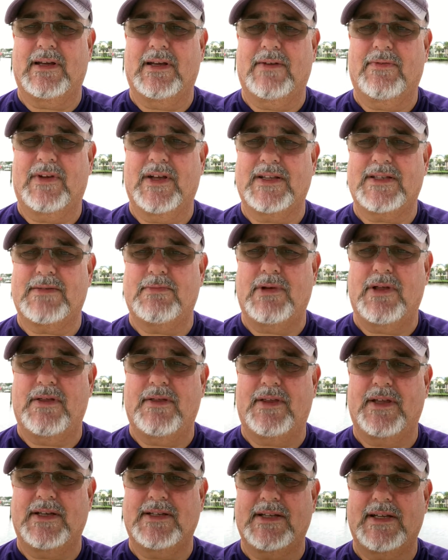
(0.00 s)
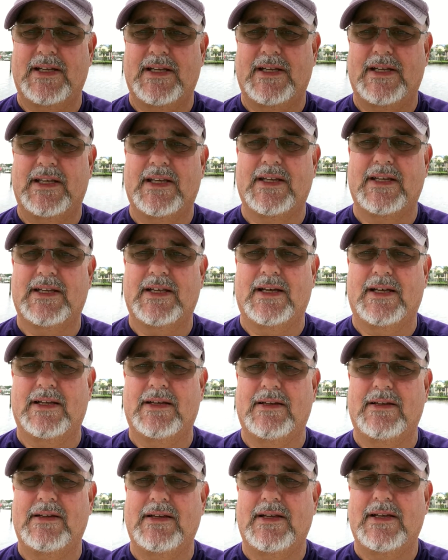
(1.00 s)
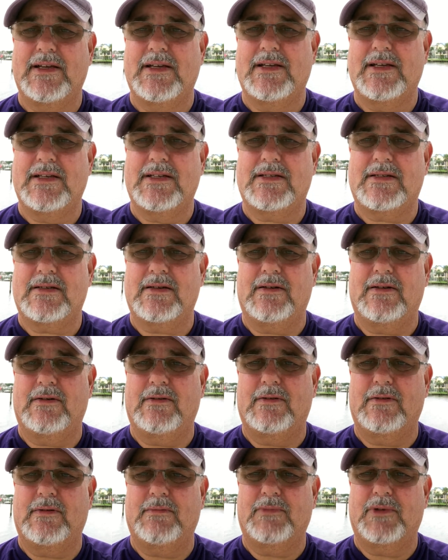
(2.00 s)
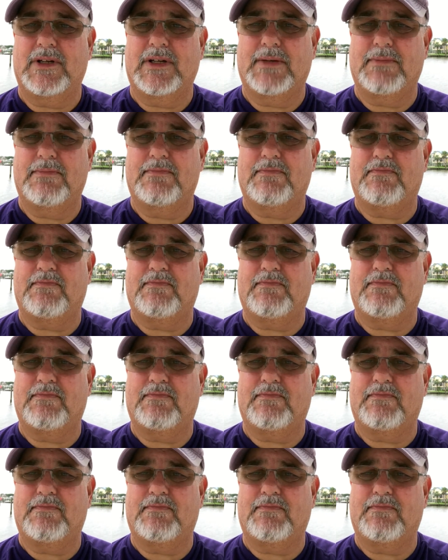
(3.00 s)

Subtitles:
I've got some other things I need to get done, so I'm gonna